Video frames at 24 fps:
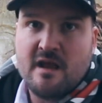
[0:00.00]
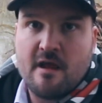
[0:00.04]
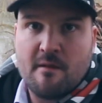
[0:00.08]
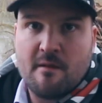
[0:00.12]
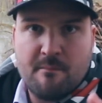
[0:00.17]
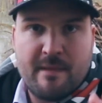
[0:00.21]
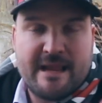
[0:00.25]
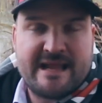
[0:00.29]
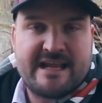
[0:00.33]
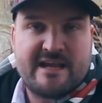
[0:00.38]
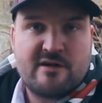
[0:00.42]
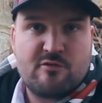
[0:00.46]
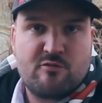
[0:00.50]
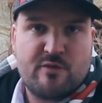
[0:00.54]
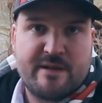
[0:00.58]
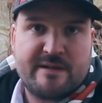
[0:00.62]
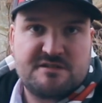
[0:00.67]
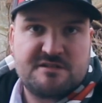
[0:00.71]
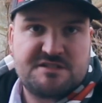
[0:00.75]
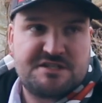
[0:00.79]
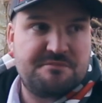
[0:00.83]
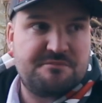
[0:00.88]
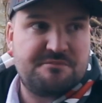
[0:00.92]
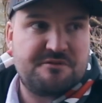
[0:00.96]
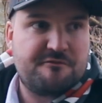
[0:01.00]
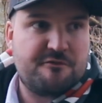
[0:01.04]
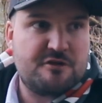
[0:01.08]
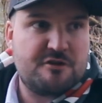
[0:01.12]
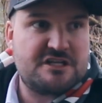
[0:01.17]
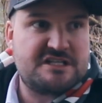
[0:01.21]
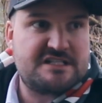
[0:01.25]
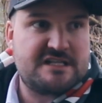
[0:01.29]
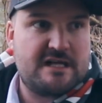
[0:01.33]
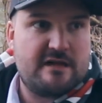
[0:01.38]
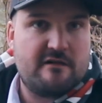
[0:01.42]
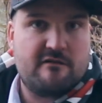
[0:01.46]
make it real simple for
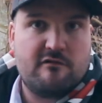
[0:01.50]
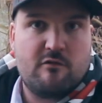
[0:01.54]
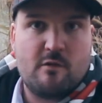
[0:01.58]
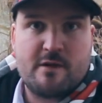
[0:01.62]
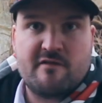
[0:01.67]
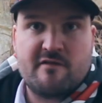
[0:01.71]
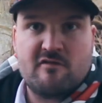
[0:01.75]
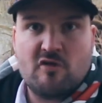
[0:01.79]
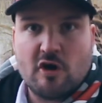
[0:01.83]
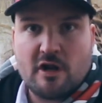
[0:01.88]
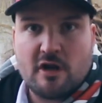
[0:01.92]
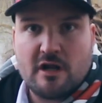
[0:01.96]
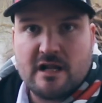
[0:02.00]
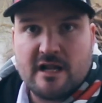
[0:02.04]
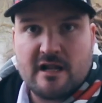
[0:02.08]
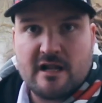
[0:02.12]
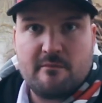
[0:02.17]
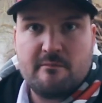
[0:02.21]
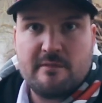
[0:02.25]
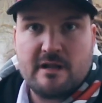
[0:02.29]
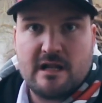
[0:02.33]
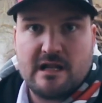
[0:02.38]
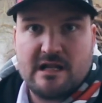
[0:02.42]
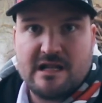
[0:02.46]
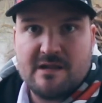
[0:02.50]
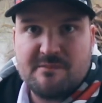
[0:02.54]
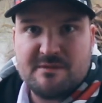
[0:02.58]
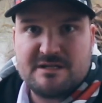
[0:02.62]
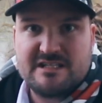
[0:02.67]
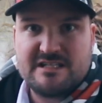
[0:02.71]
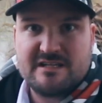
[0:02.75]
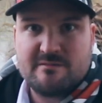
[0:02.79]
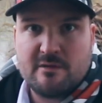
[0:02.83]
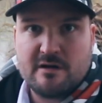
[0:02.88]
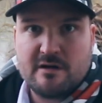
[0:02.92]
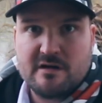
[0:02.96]
yourself. When you've got a little
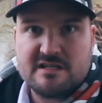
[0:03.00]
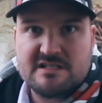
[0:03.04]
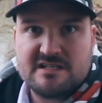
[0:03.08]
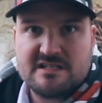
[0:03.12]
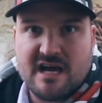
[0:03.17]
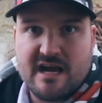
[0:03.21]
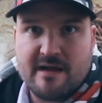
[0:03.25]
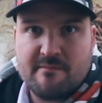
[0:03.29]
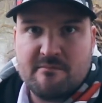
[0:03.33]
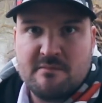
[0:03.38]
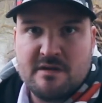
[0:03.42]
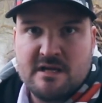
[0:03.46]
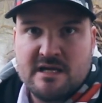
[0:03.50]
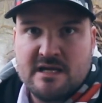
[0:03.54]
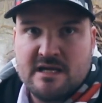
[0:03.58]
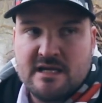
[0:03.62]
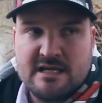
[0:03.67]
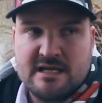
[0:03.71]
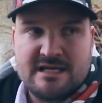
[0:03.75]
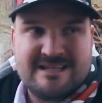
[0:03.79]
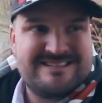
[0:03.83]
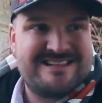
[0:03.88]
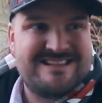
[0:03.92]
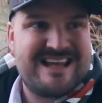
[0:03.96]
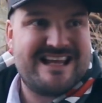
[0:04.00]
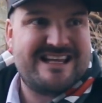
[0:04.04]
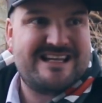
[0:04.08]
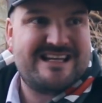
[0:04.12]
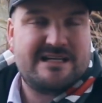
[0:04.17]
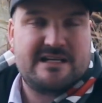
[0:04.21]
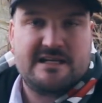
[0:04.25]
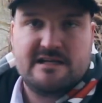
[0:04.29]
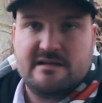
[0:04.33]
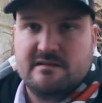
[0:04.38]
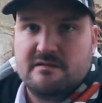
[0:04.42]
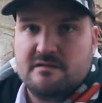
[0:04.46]
limited amount of time,
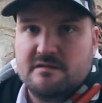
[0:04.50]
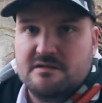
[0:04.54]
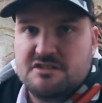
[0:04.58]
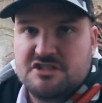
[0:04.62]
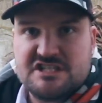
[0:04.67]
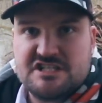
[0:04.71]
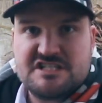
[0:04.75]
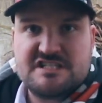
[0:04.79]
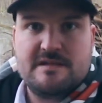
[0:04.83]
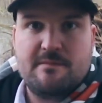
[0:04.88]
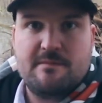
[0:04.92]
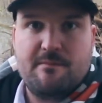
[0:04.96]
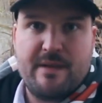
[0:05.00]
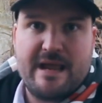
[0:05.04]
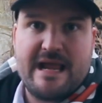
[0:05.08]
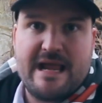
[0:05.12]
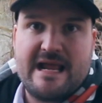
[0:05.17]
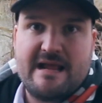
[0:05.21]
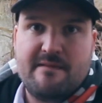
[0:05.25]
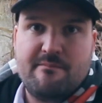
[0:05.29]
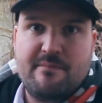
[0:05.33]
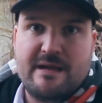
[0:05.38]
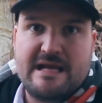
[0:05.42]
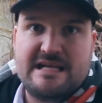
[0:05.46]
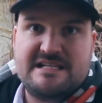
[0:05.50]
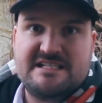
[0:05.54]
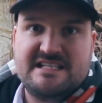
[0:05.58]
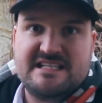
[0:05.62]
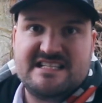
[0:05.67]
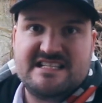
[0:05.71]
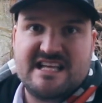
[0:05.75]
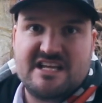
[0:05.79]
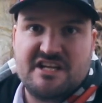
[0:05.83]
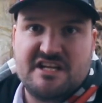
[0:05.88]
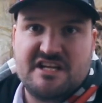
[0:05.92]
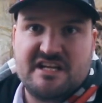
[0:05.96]
take just the bare
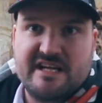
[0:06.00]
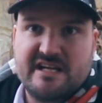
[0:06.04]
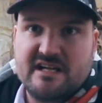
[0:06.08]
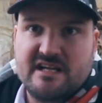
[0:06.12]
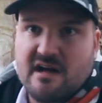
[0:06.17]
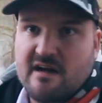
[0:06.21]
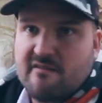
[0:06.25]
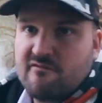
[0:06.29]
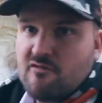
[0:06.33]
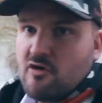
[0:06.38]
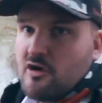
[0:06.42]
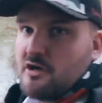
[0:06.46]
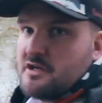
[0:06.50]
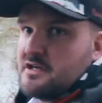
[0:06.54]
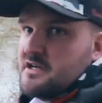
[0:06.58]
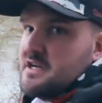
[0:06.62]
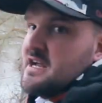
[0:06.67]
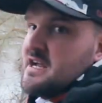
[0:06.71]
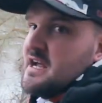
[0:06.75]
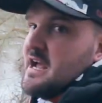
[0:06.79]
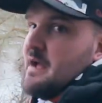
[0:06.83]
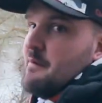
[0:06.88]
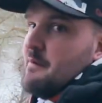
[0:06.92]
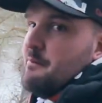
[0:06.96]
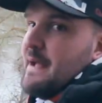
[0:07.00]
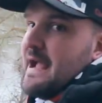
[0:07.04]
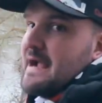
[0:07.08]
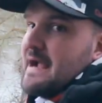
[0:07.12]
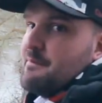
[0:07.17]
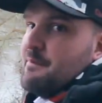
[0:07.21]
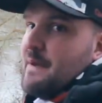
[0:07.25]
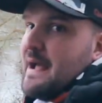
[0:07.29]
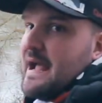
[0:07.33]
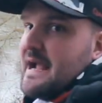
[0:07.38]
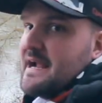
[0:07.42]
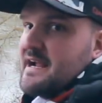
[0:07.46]
basics that you need. I've got a
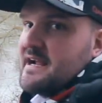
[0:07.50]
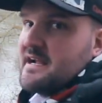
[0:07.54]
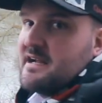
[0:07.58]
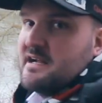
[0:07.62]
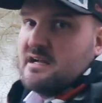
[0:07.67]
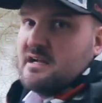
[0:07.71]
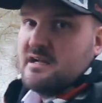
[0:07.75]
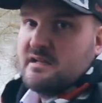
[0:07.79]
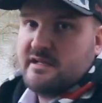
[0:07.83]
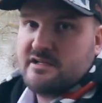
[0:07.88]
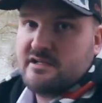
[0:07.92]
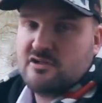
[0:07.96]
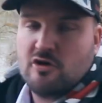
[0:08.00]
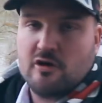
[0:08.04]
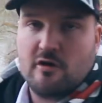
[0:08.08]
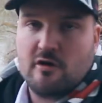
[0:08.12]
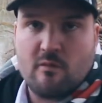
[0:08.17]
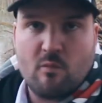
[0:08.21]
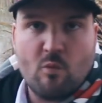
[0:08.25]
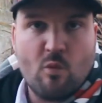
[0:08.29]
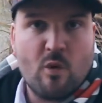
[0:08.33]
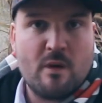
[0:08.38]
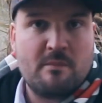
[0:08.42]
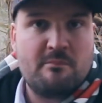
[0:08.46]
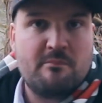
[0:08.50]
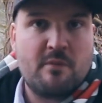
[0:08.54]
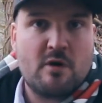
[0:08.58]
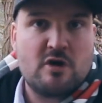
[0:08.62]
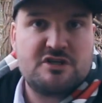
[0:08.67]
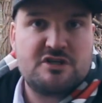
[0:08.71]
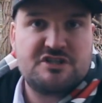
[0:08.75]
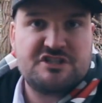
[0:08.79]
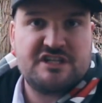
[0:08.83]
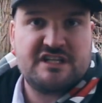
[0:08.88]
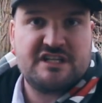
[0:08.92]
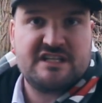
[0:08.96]
backpack that's got 1
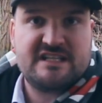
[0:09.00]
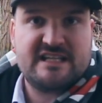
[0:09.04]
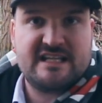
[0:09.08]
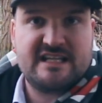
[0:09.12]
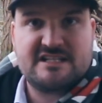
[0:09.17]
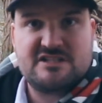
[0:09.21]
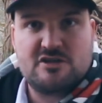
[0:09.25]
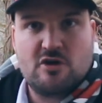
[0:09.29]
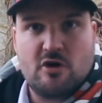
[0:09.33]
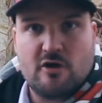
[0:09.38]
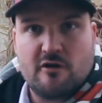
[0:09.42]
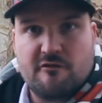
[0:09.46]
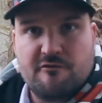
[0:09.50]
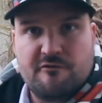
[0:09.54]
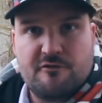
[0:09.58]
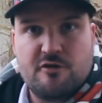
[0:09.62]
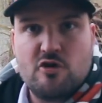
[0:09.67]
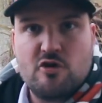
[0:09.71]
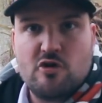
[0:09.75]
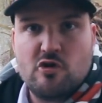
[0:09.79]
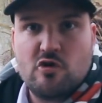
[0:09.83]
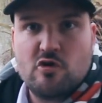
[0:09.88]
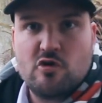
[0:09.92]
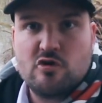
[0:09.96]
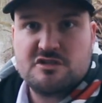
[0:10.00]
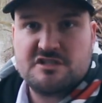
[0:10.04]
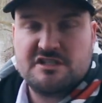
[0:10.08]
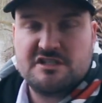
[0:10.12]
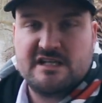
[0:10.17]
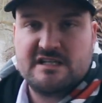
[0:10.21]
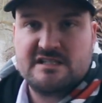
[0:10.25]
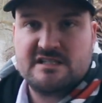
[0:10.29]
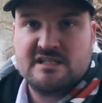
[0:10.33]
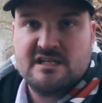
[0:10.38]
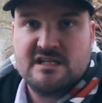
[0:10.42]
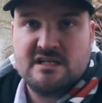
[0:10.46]
box in it, that's got a few lures in
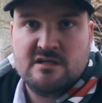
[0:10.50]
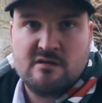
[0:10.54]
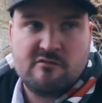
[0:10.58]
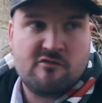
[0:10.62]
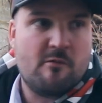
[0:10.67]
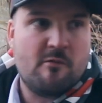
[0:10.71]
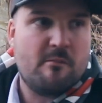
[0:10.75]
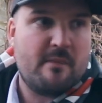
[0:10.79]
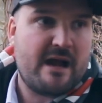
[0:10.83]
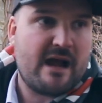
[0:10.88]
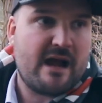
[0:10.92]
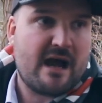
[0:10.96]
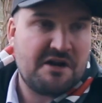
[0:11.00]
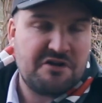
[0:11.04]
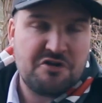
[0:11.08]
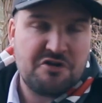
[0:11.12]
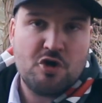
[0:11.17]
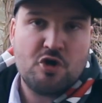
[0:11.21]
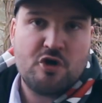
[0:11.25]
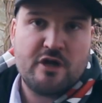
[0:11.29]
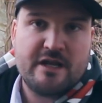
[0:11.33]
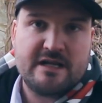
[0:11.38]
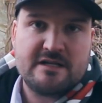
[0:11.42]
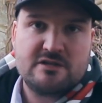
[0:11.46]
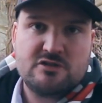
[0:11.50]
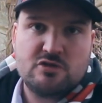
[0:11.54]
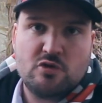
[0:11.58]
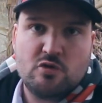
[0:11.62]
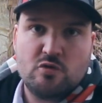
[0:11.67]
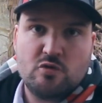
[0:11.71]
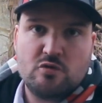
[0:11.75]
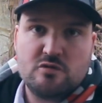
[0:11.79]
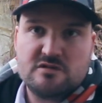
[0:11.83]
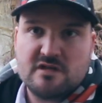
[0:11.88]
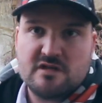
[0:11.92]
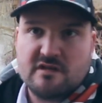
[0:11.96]
it. I've got my unhooking
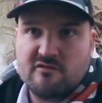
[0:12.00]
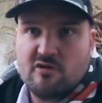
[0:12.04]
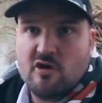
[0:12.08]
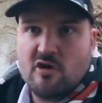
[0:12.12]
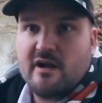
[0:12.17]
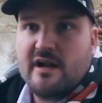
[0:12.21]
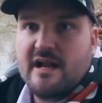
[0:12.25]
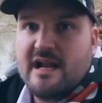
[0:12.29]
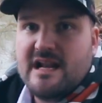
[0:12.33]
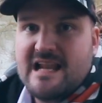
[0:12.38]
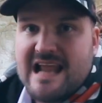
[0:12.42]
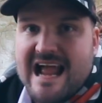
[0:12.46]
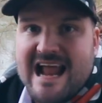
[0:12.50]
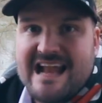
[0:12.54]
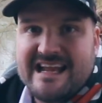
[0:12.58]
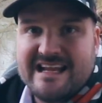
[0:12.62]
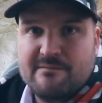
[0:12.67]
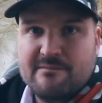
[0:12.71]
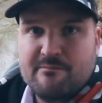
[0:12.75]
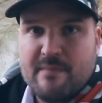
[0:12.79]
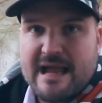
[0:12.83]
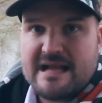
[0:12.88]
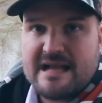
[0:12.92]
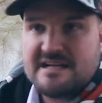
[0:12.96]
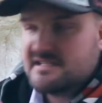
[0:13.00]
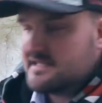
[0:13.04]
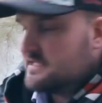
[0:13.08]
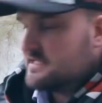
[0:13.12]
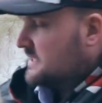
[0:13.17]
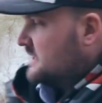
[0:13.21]
tools, I've got a landing mat,